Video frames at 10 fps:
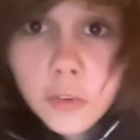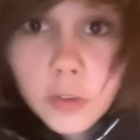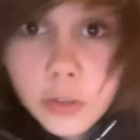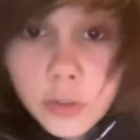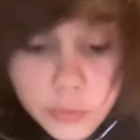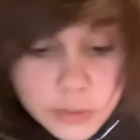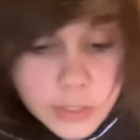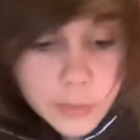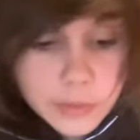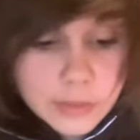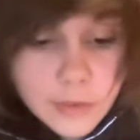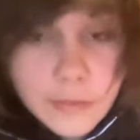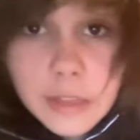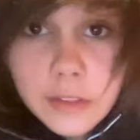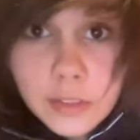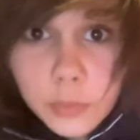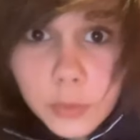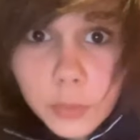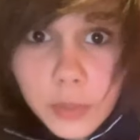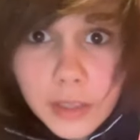of her cool sewing stuff, and this
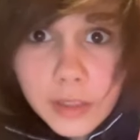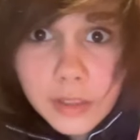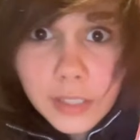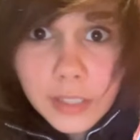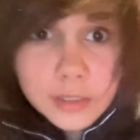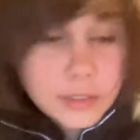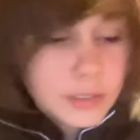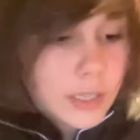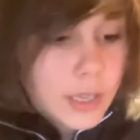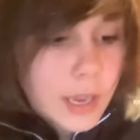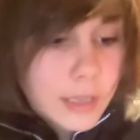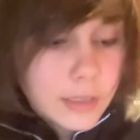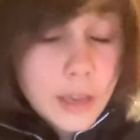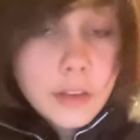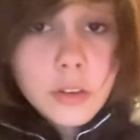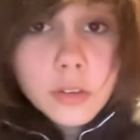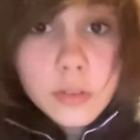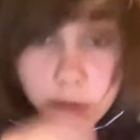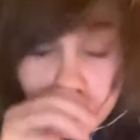was one of the things. And I googled